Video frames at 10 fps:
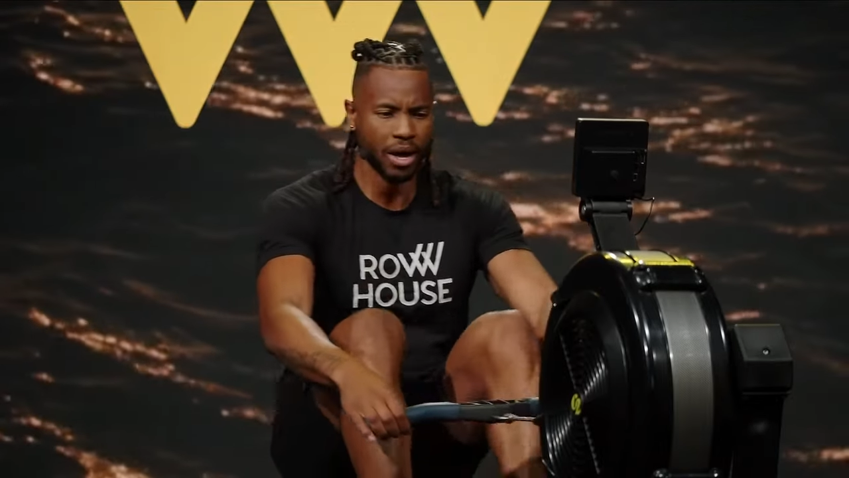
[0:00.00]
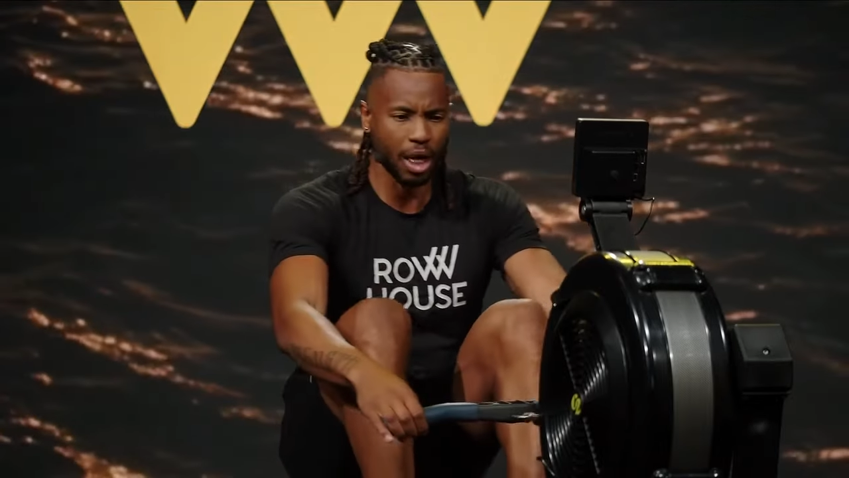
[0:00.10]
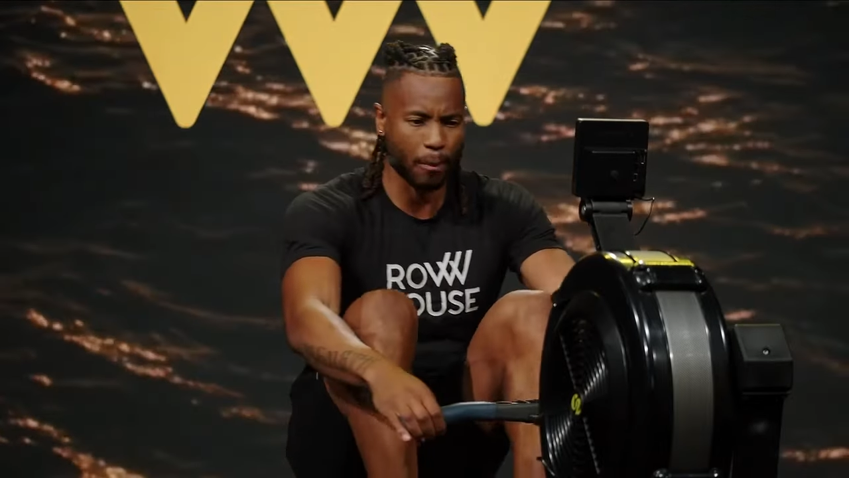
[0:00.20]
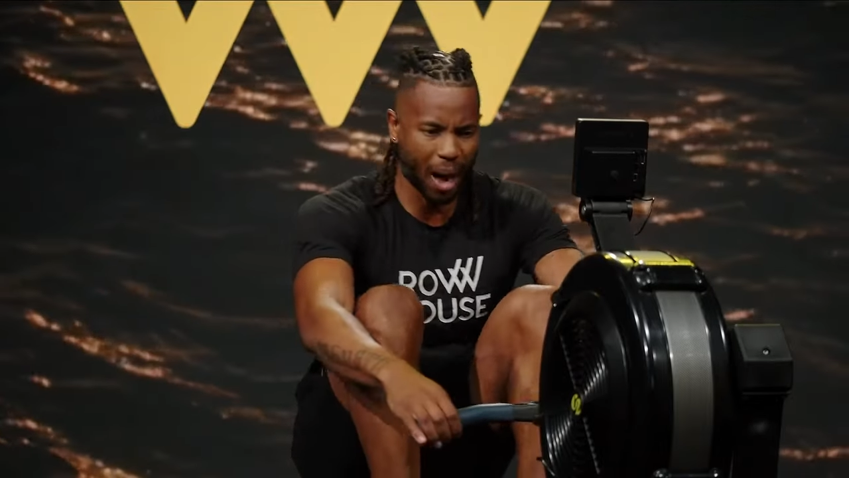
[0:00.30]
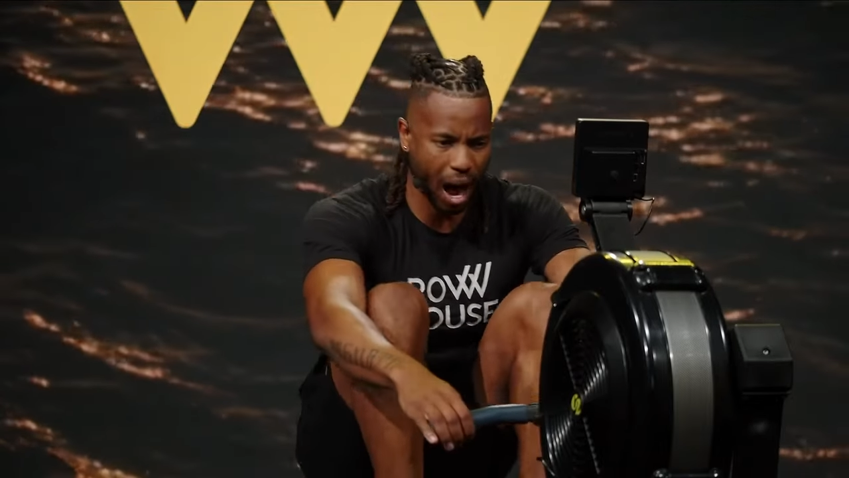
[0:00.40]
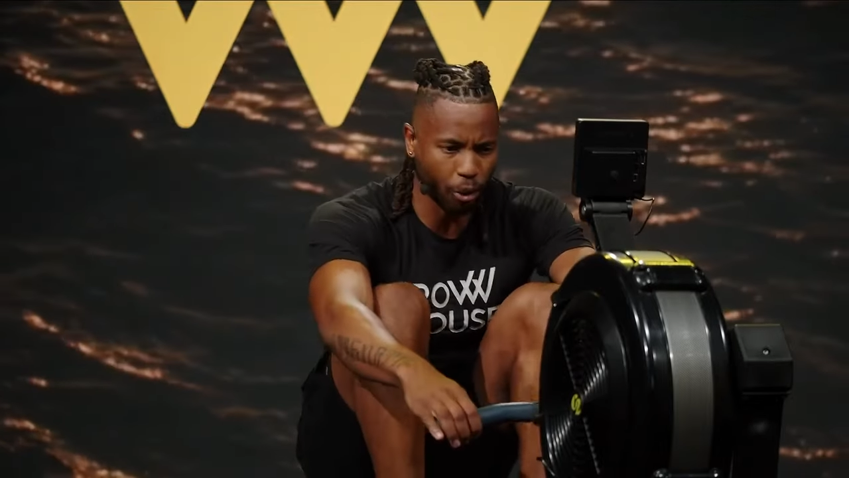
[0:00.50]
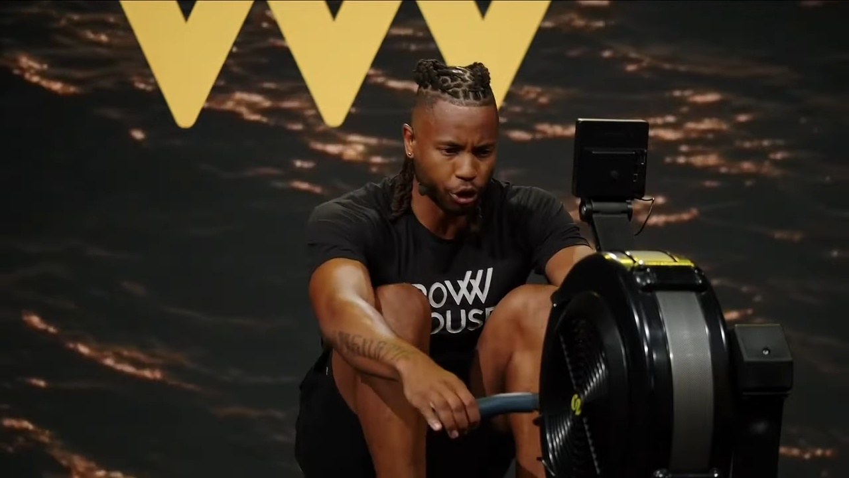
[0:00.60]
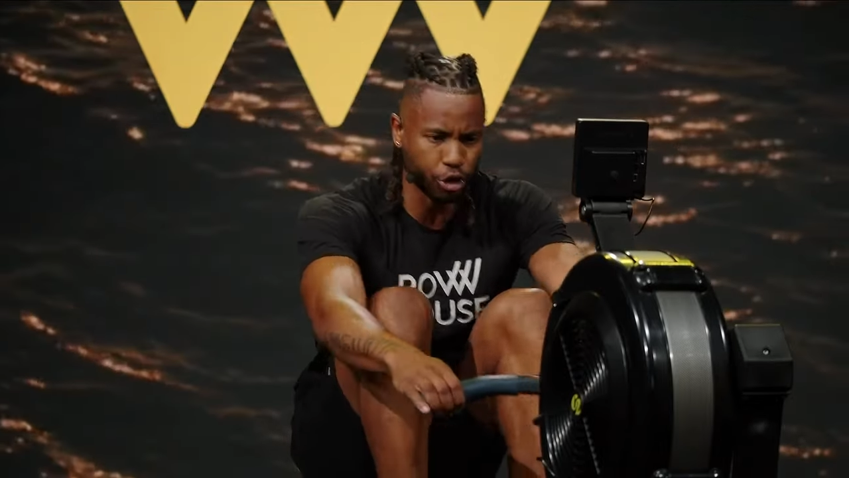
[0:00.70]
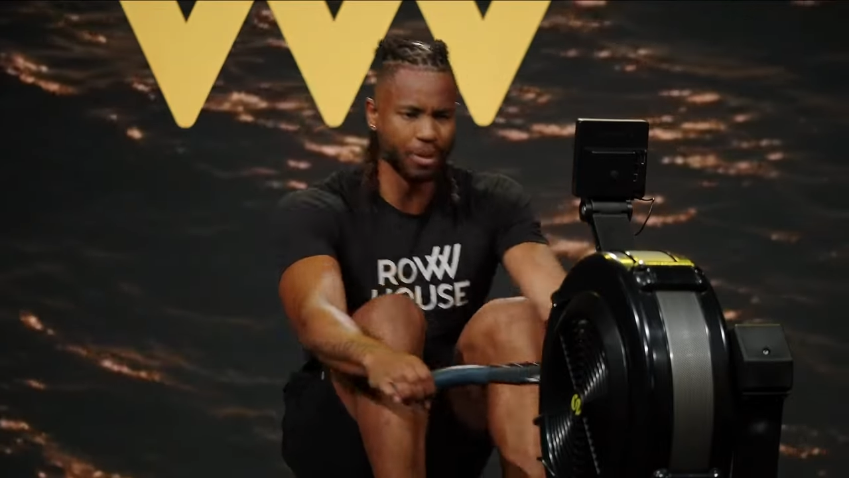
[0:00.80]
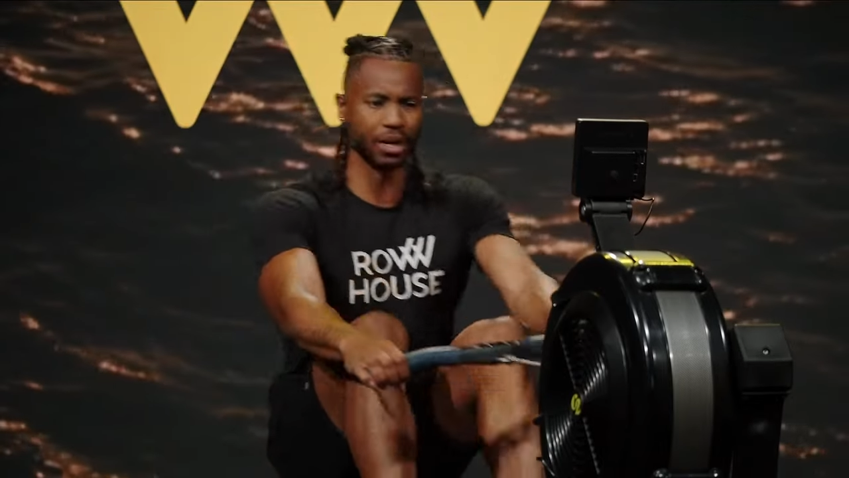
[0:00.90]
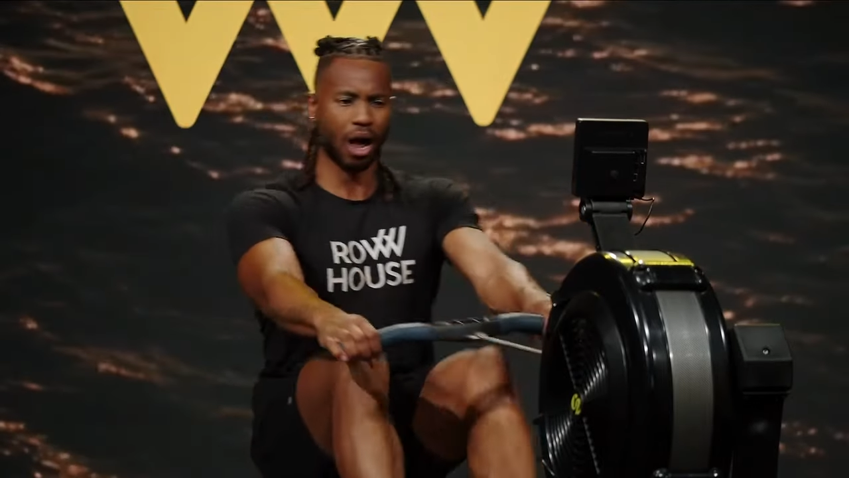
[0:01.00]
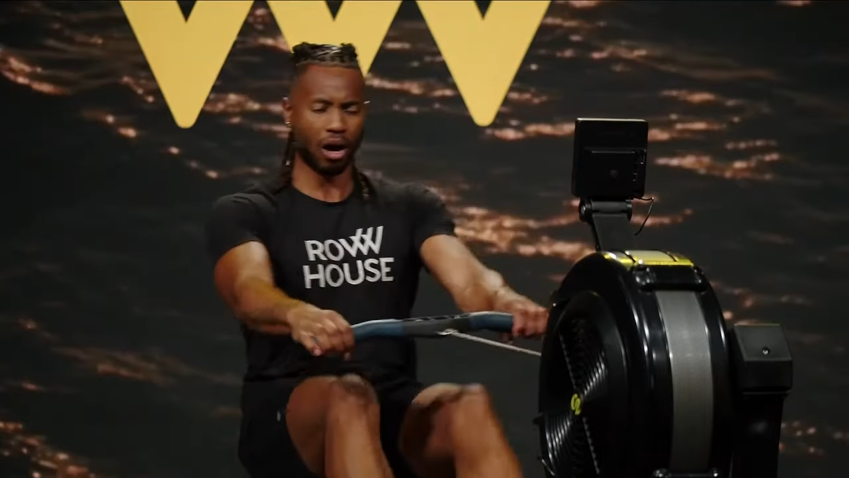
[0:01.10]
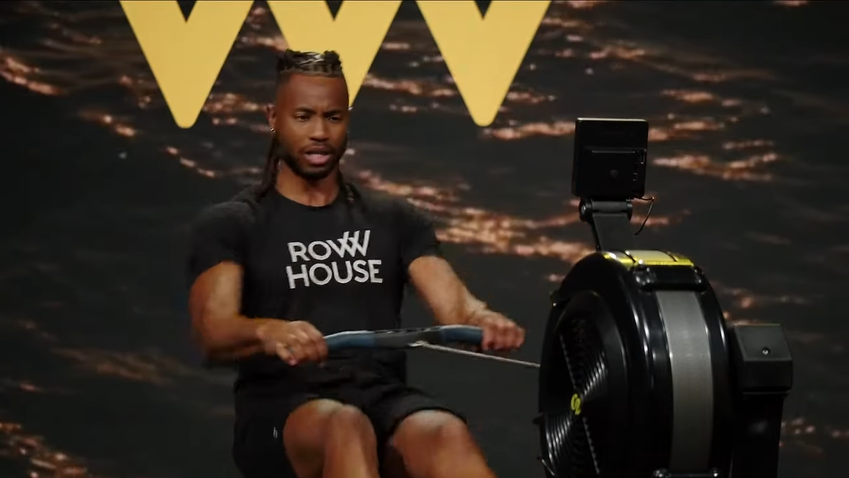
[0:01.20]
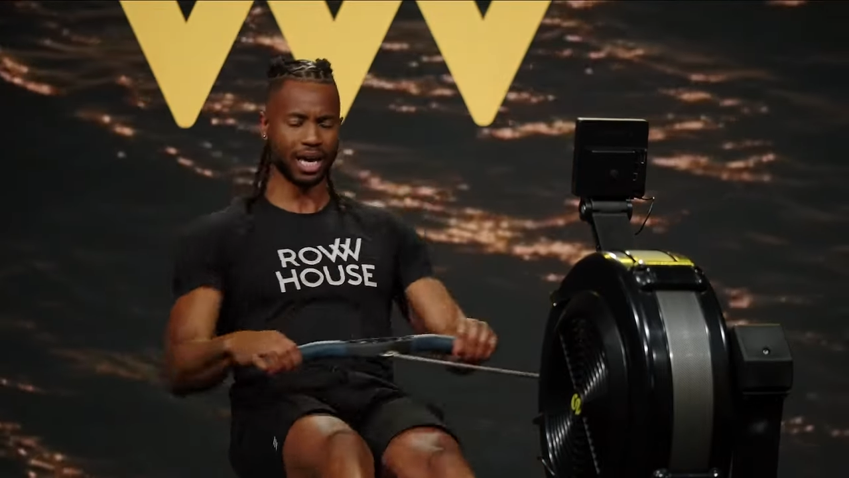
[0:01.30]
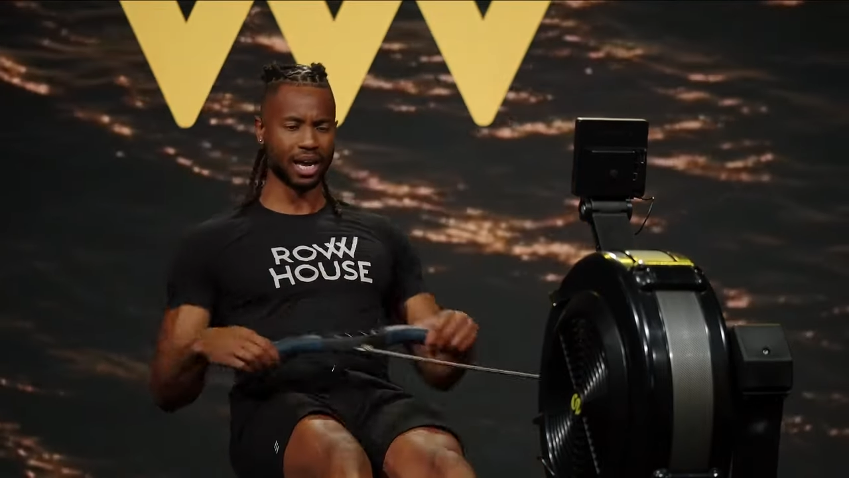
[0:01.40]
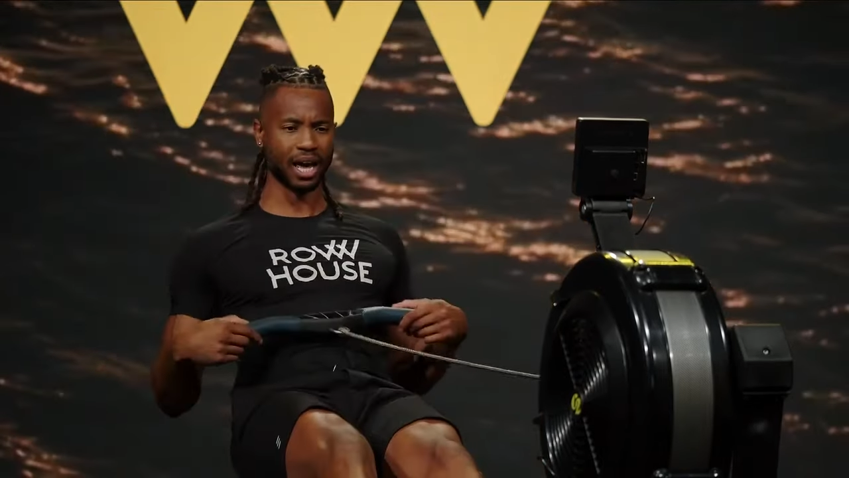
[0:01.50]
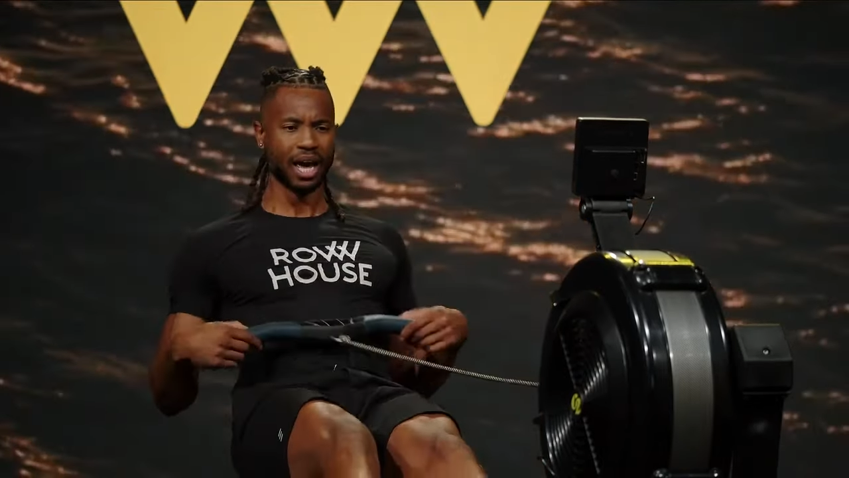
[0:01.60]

That power should be locked in.